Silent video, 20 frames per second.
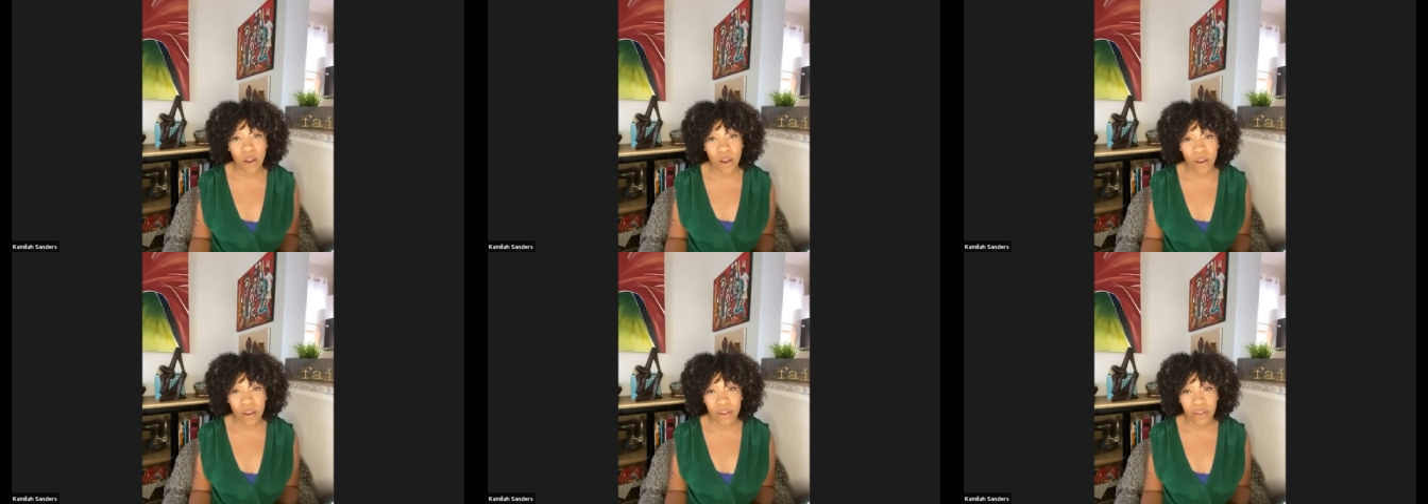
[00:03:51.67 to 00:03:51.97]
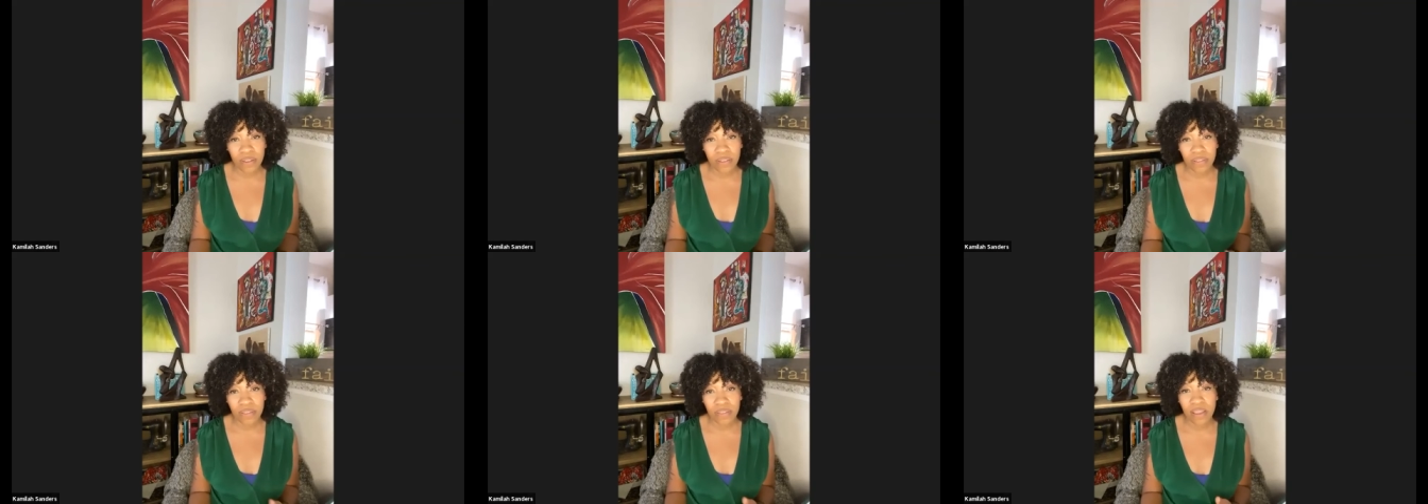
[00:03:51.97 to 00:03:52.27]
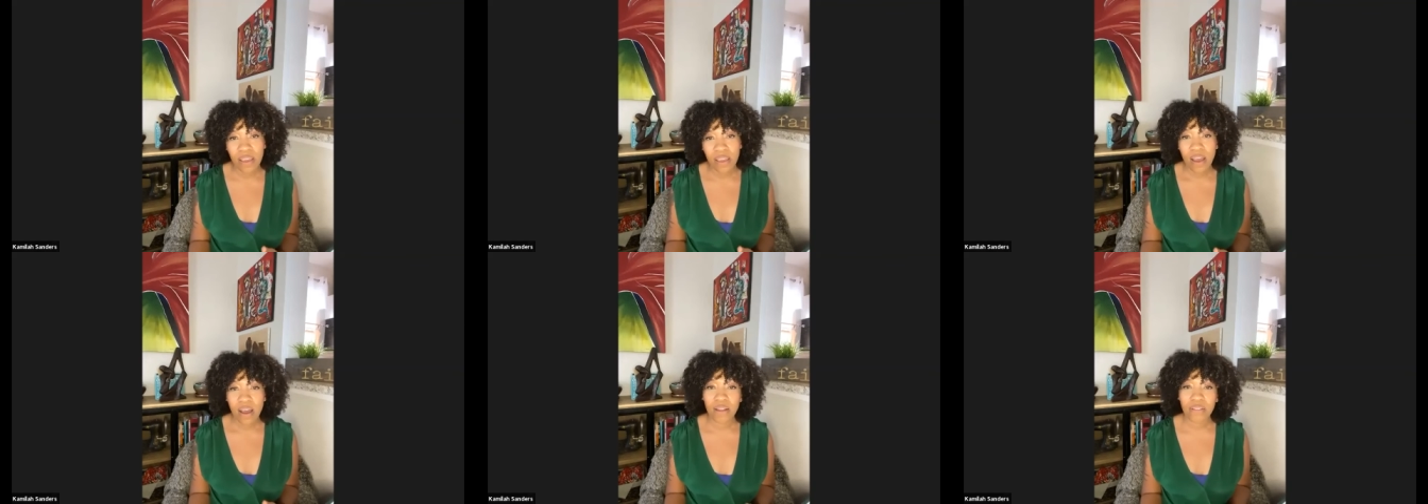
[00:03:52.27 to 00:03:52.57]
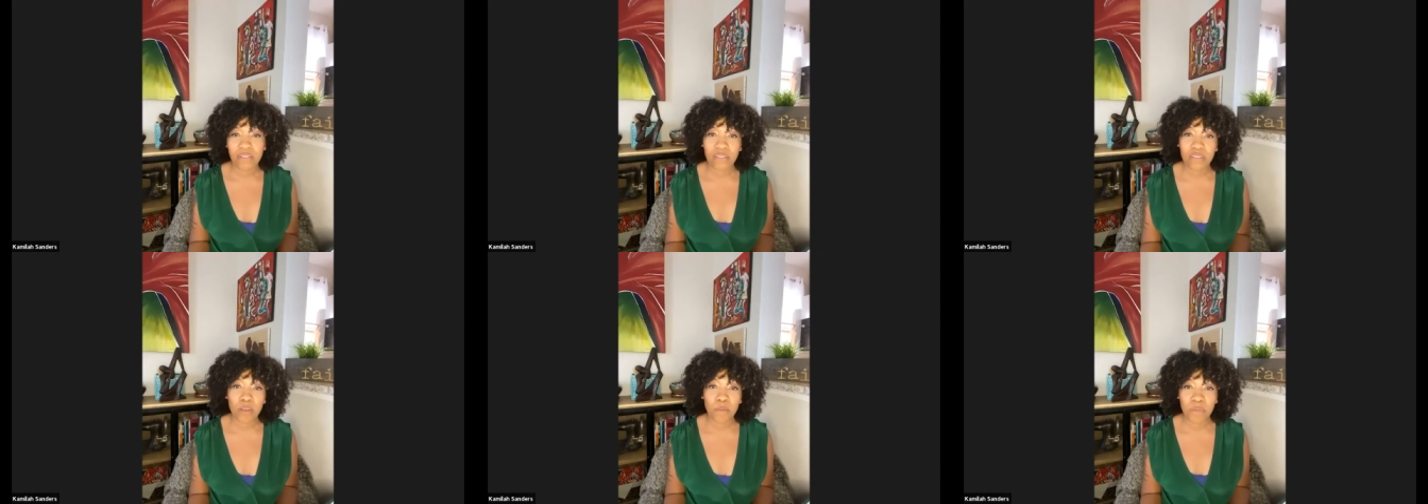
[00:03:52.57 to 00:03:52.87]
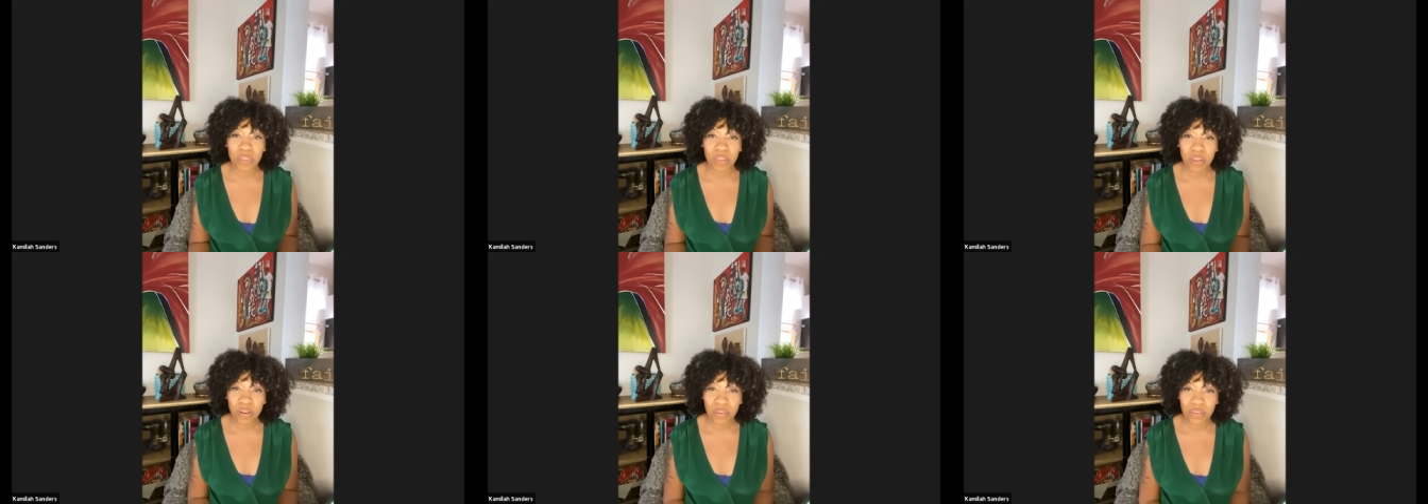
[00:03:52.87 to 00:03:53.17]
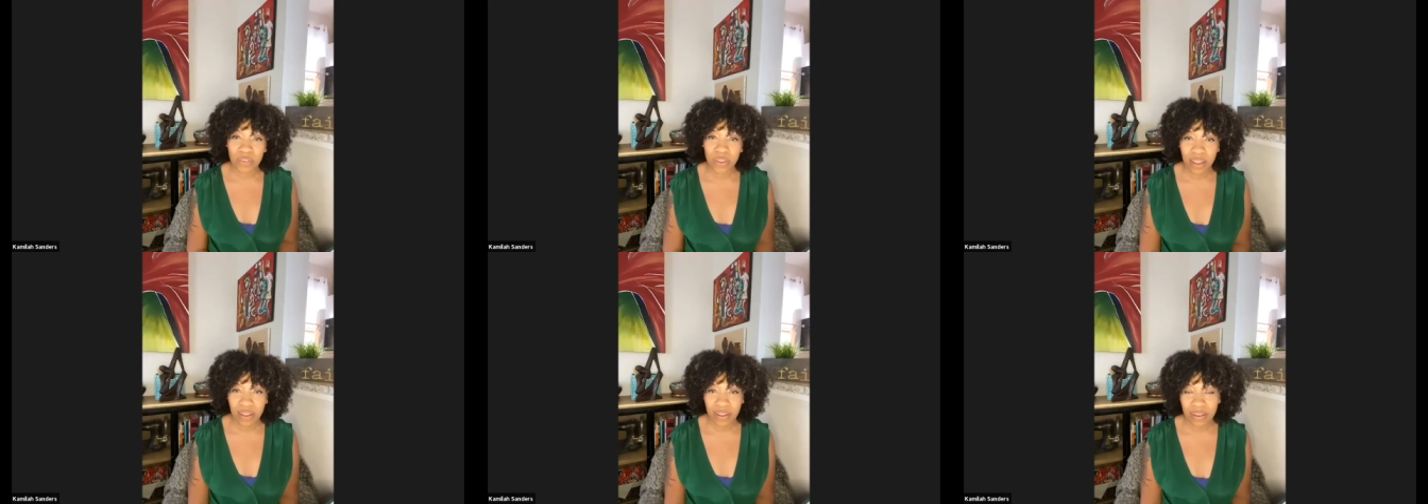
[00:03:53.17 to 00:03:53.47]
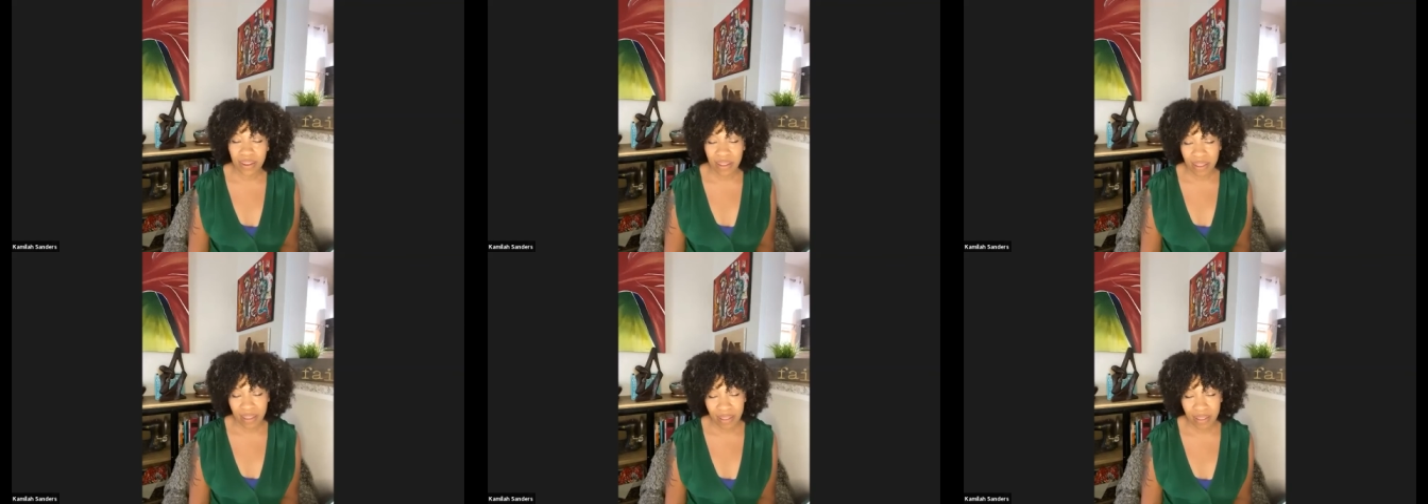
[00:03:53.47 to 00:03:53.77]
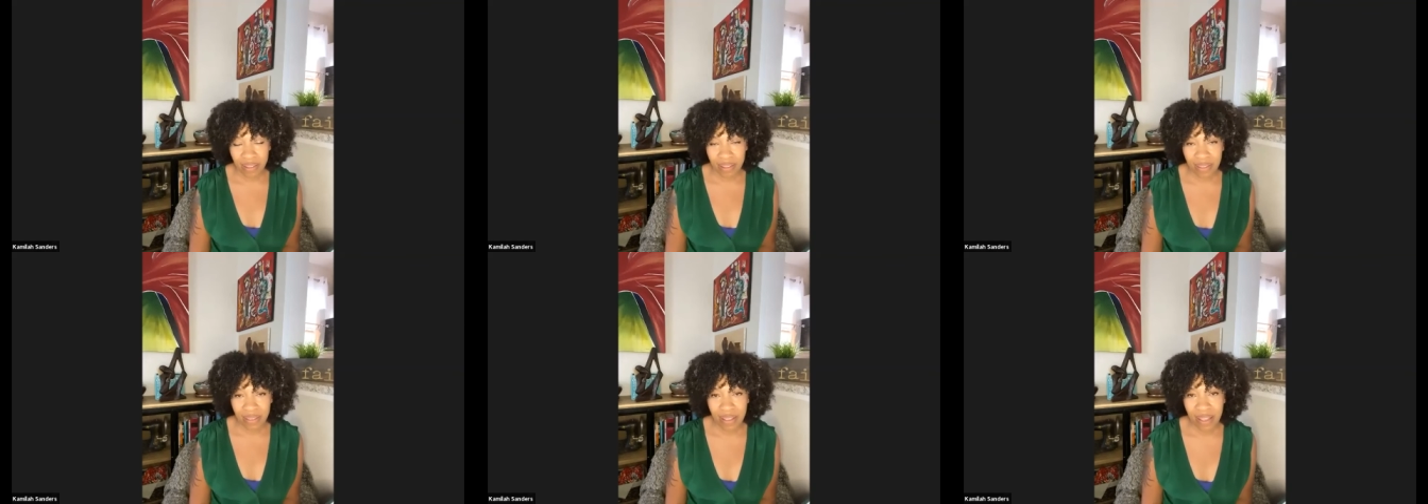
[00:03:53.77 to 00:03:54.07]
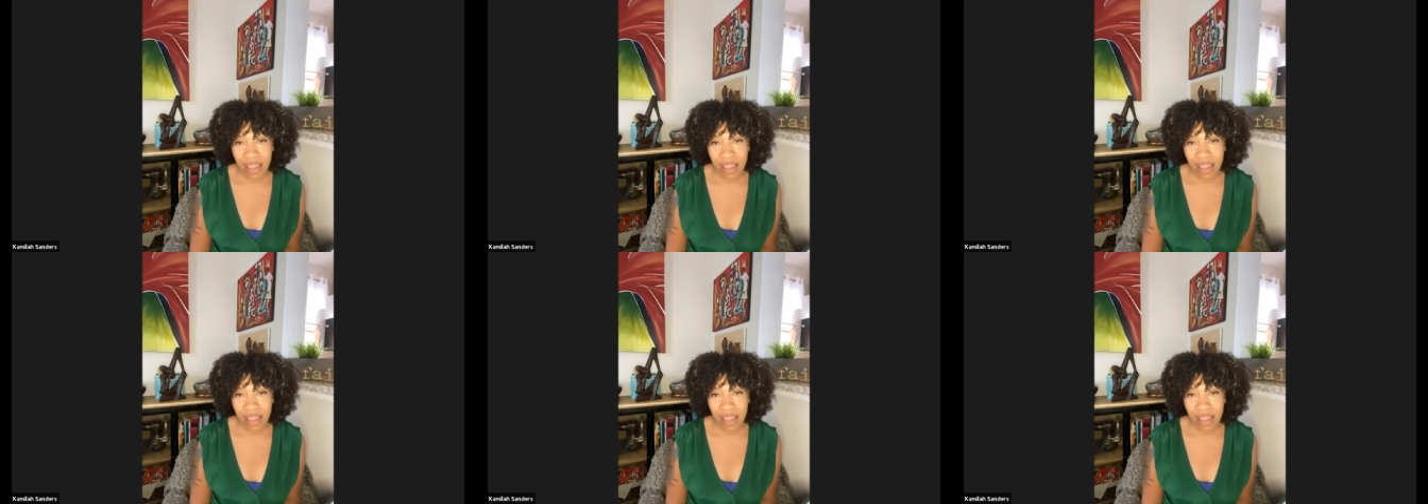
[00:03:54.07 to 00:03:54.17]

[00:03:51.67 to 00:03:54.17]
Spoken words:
artists on some of their techniques.